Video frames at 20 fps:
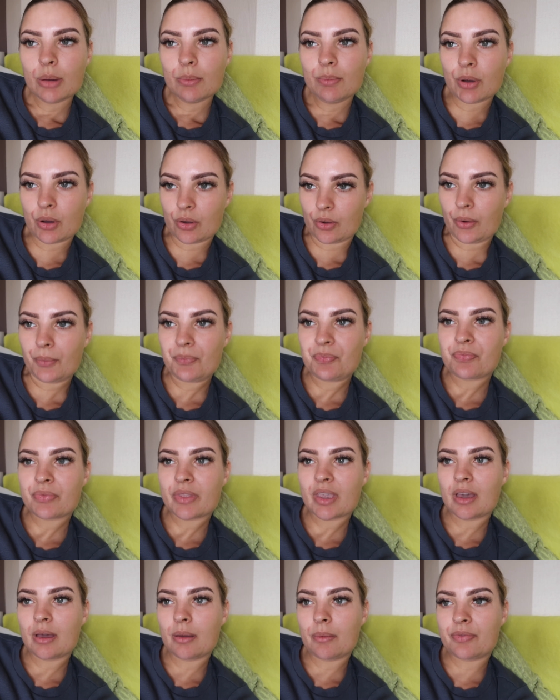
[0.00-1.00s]
But
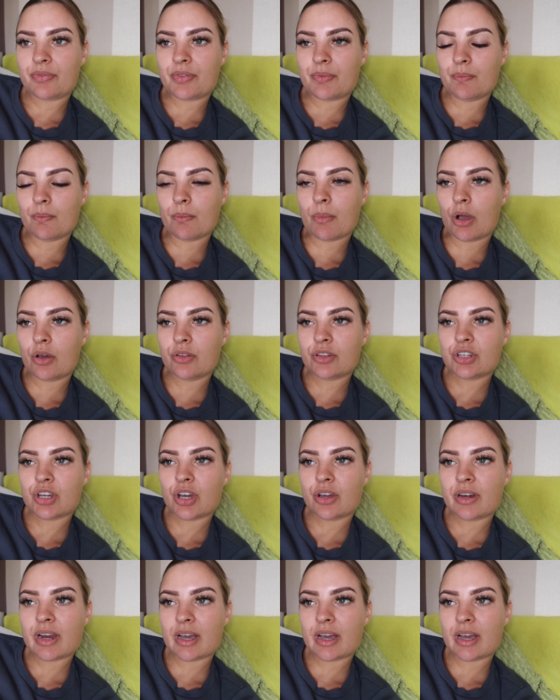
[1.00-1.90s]
my other toe